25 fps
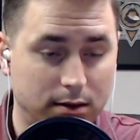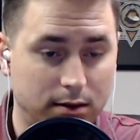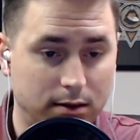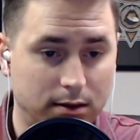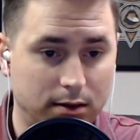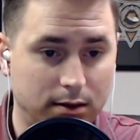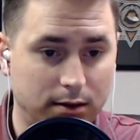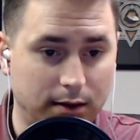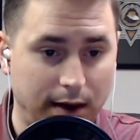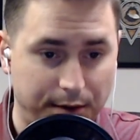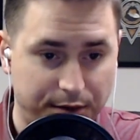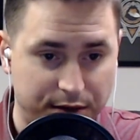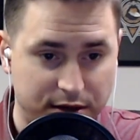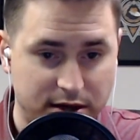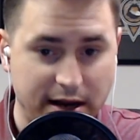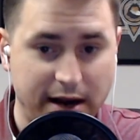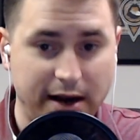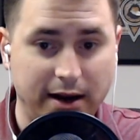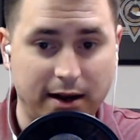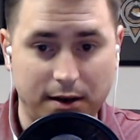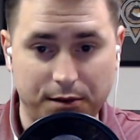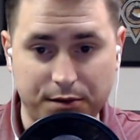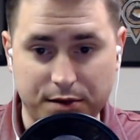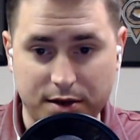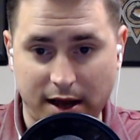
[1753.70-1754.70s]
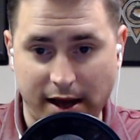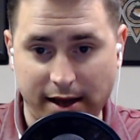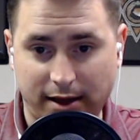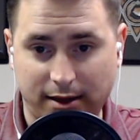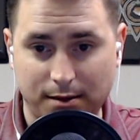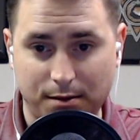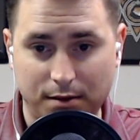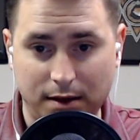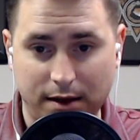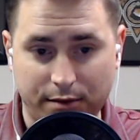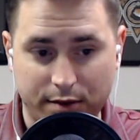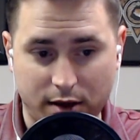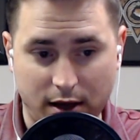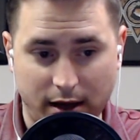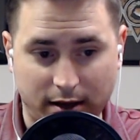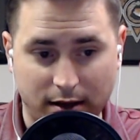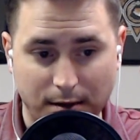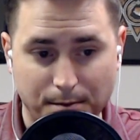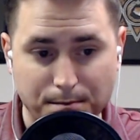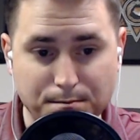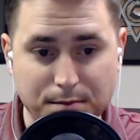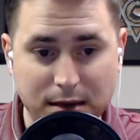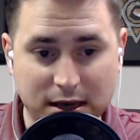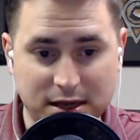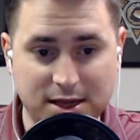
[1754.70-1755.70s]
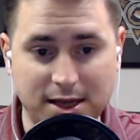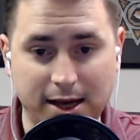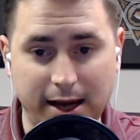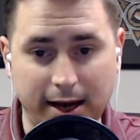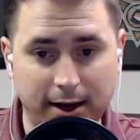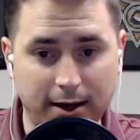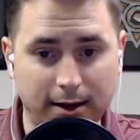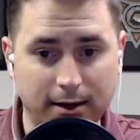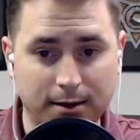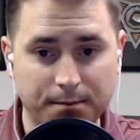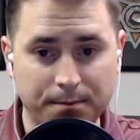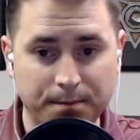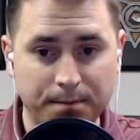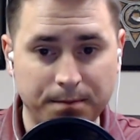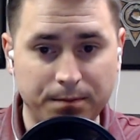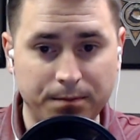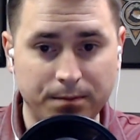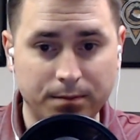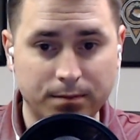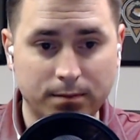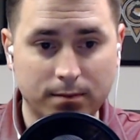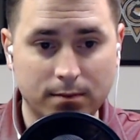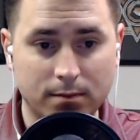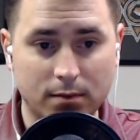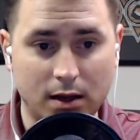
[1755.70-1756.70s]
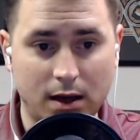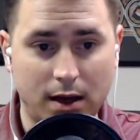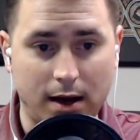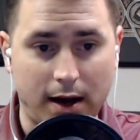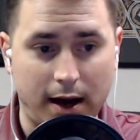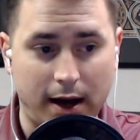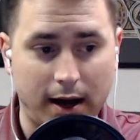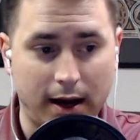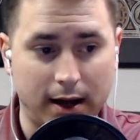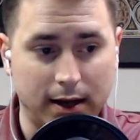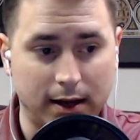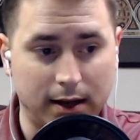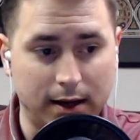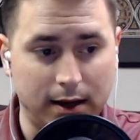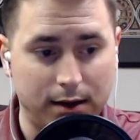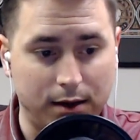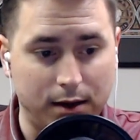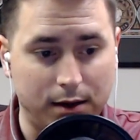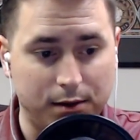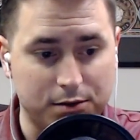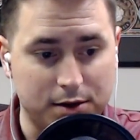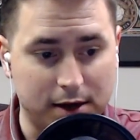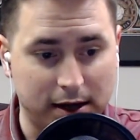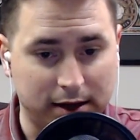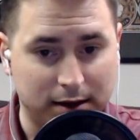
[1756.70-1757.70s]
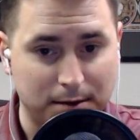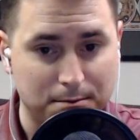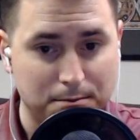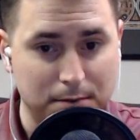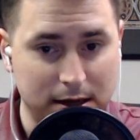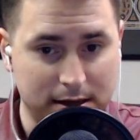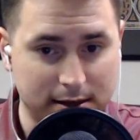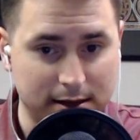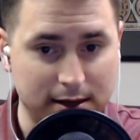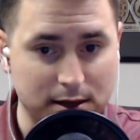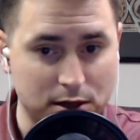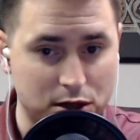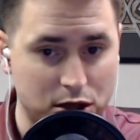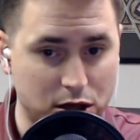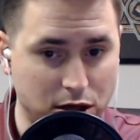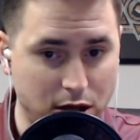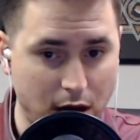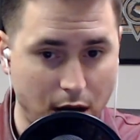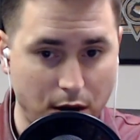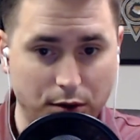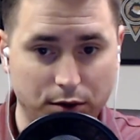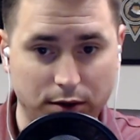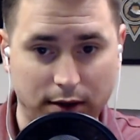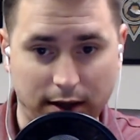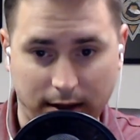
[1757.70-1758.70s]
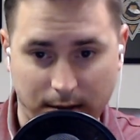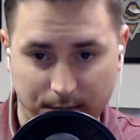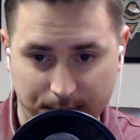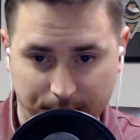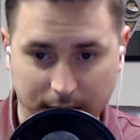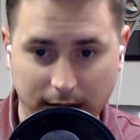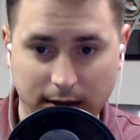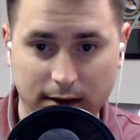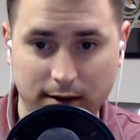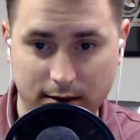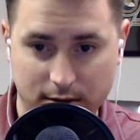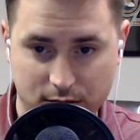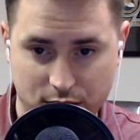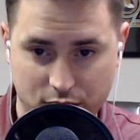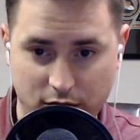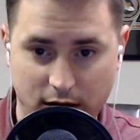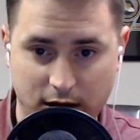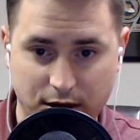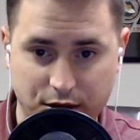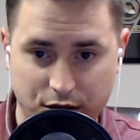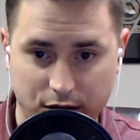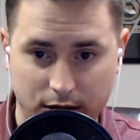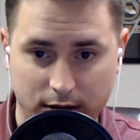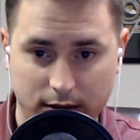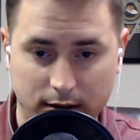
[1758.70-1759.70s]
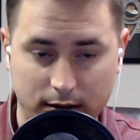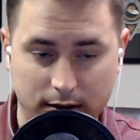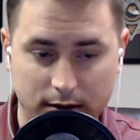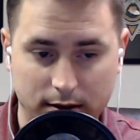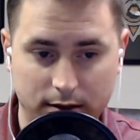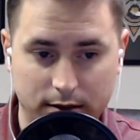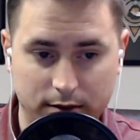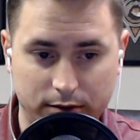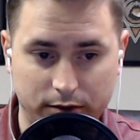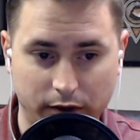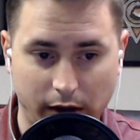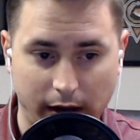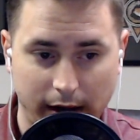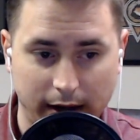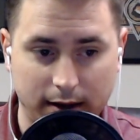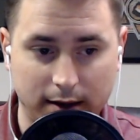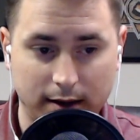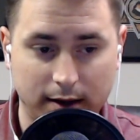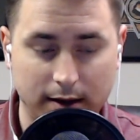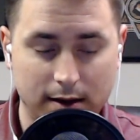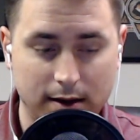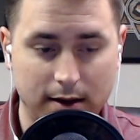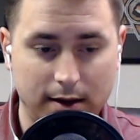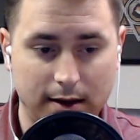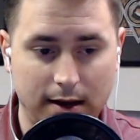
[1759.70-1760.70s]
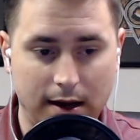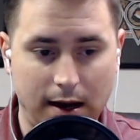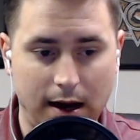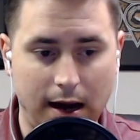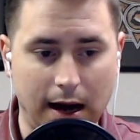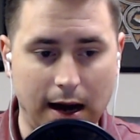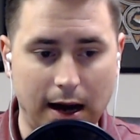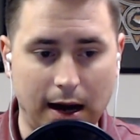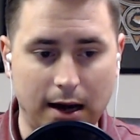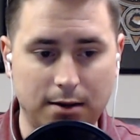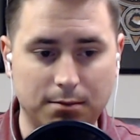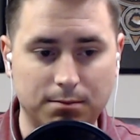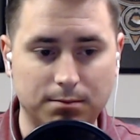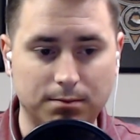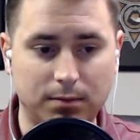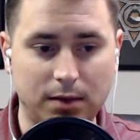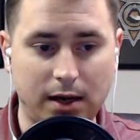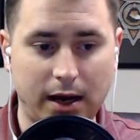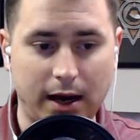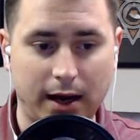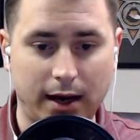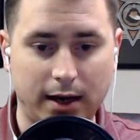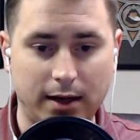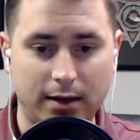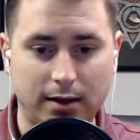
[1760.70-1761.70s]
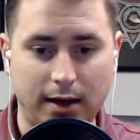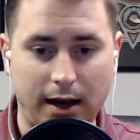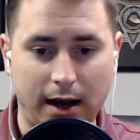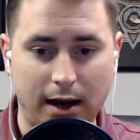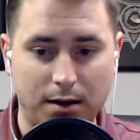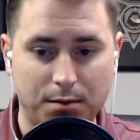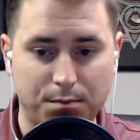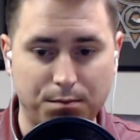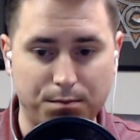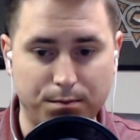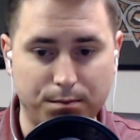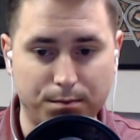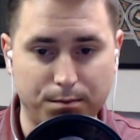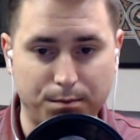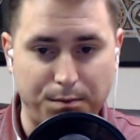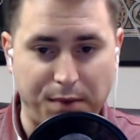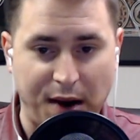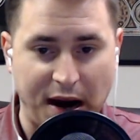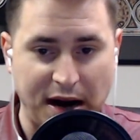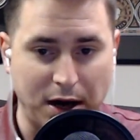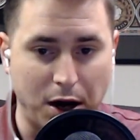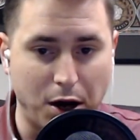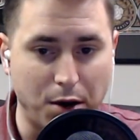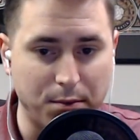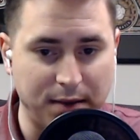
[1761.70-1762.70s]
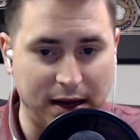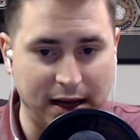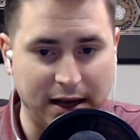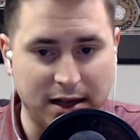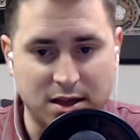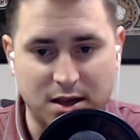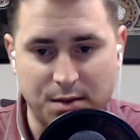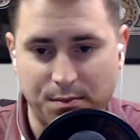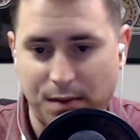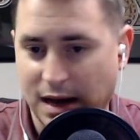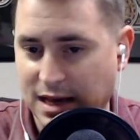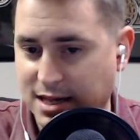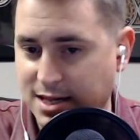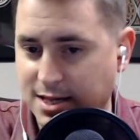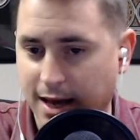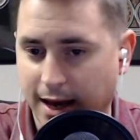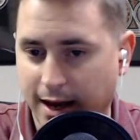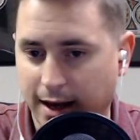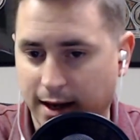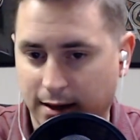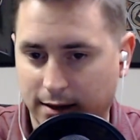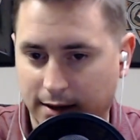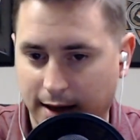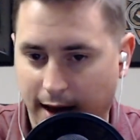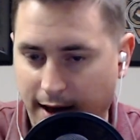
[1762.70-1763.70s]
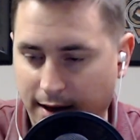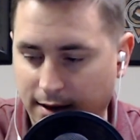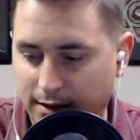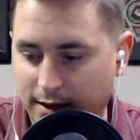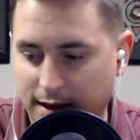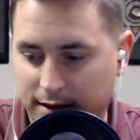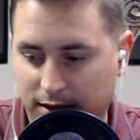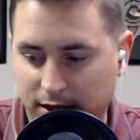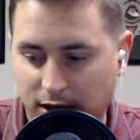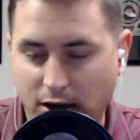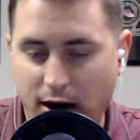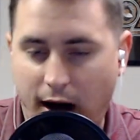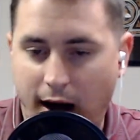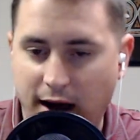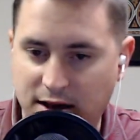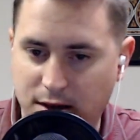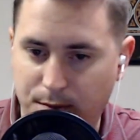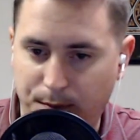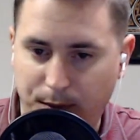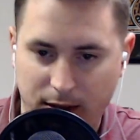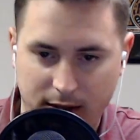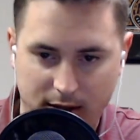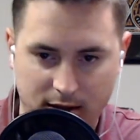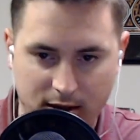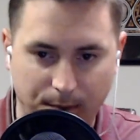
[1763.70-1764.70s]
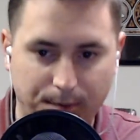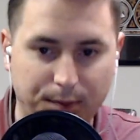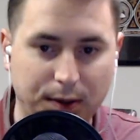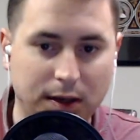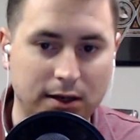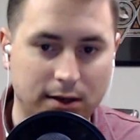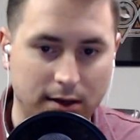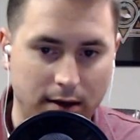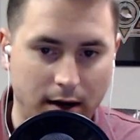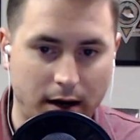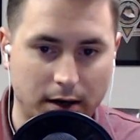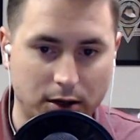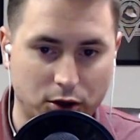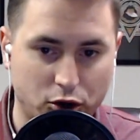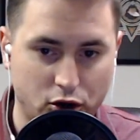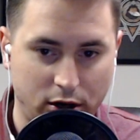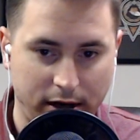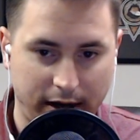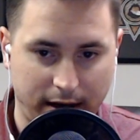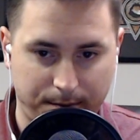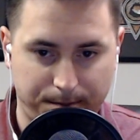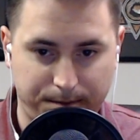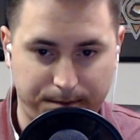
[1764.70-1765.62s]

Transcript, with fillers: that was needed. It was like the it was like the missing, uh, it was like the missing stone that completed the structure, right? Um, and and by no means am I saying that that the gospel is dependent on Greek